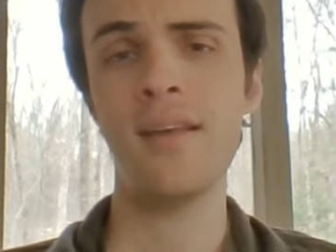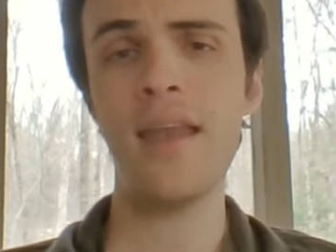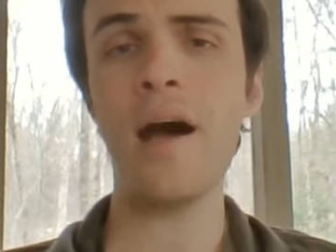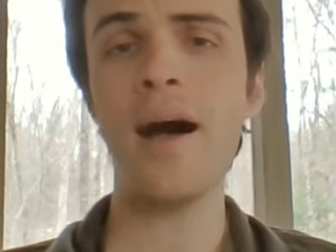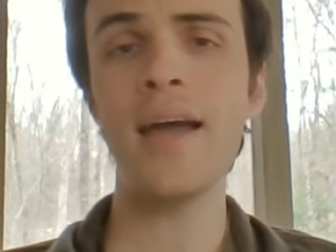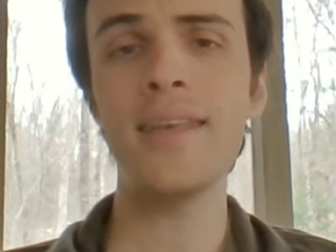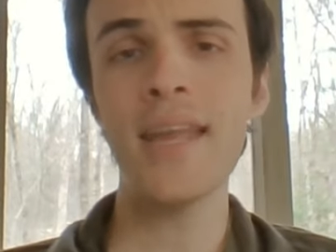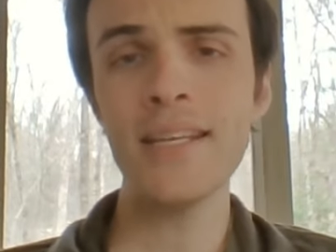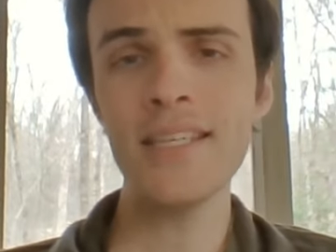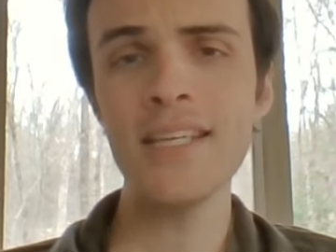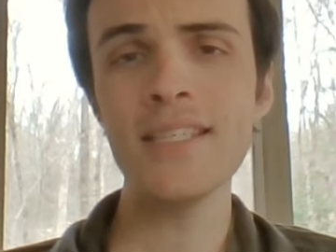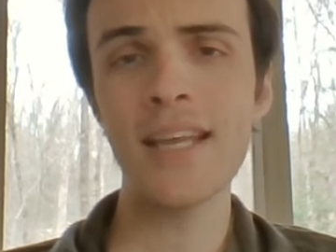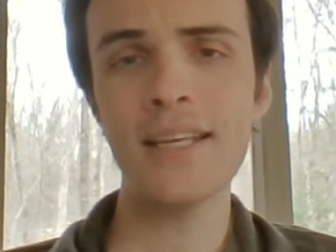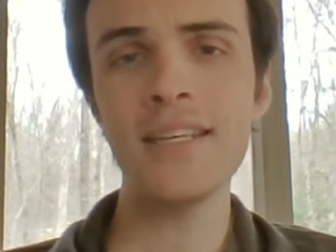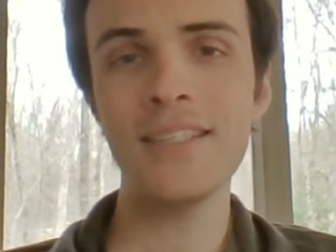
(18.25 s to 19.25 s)
Now, a
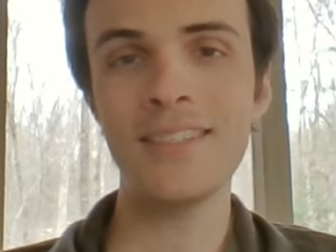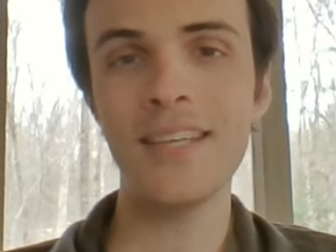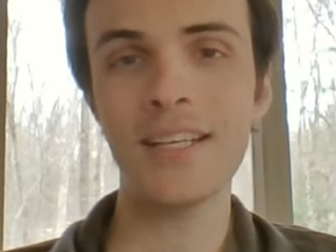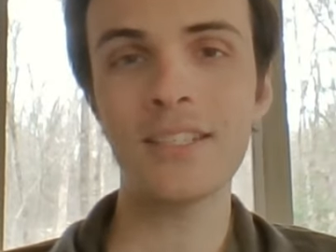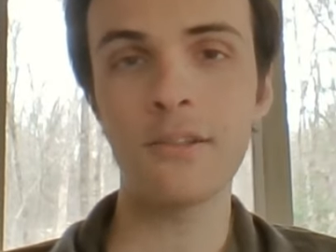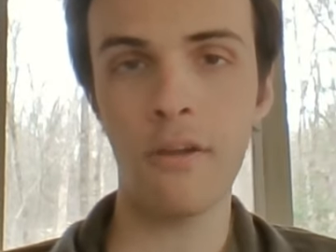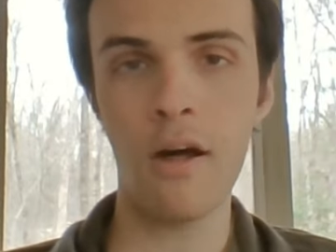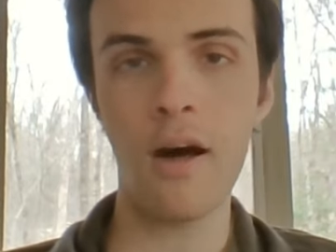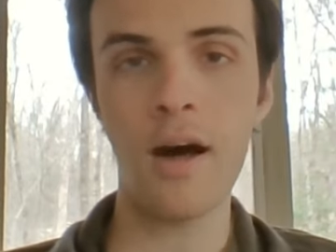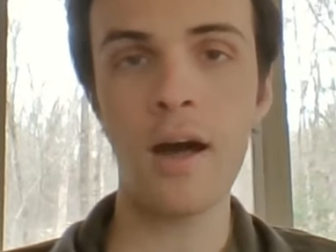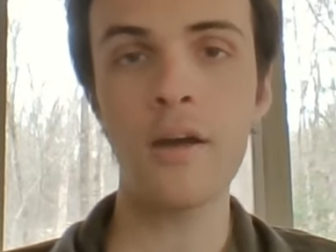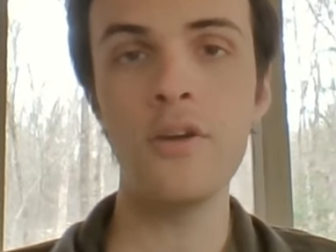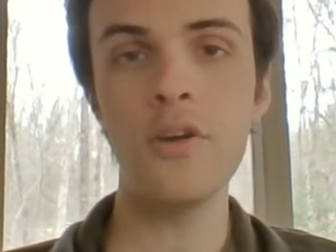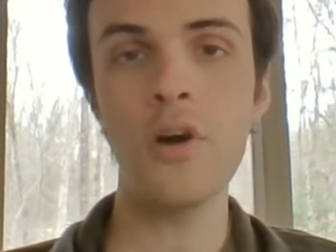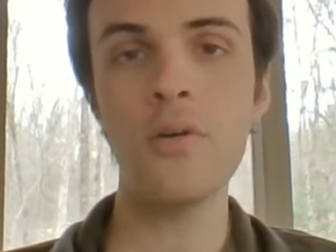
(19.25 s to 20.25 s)
1996 law